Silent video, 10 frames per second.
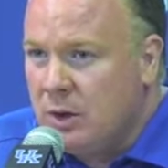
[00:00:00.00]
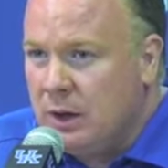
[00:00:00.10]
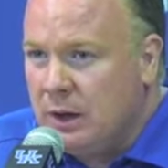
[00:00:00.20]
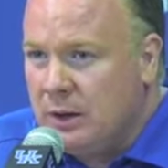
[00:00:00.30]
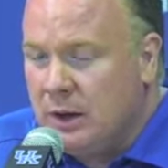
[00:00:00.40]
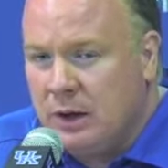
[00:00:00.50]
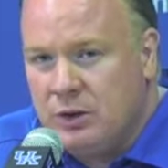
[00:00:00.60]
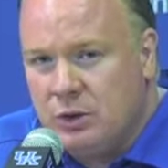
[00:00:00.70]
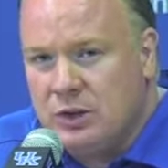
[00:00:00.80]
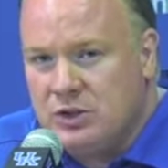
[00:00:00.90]
and
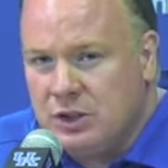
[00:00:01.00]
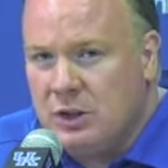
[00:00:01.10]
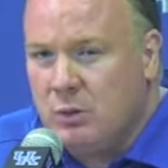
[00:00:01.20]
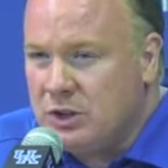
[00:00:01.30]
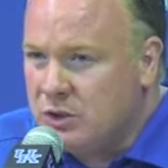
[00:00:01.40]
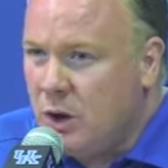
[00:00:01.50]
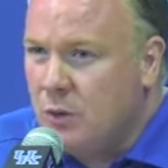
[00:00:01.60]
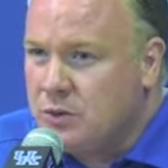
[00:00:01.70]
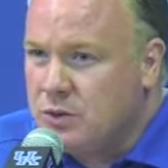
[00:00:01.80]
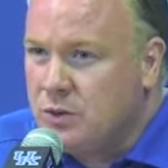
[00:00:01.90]
you could see the
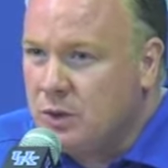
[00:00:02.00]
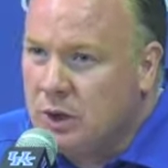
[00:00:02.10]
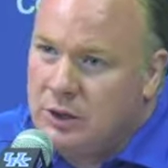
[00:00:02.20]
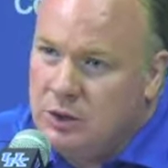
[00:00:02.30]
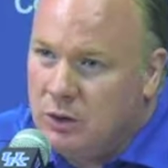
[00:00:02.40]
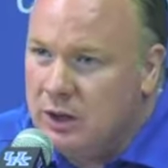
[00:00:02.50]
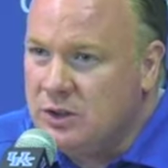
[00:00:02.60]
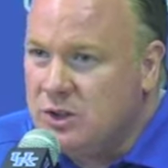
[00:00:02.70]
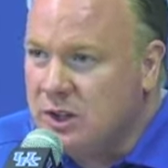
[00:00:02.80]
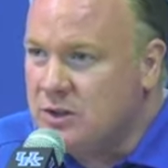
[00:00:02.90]
results. You'll get
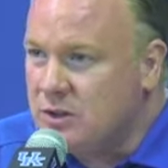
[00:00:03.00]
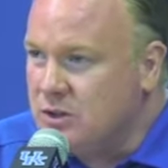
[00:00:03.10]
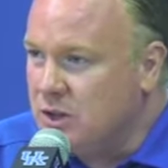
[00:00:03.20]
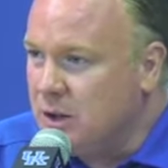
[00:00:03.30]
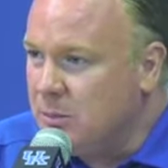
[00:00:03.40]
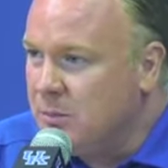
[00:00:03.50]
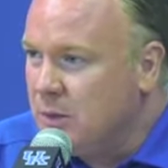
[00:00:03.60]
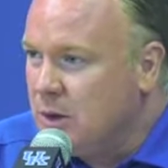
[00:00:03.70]
a chance to see them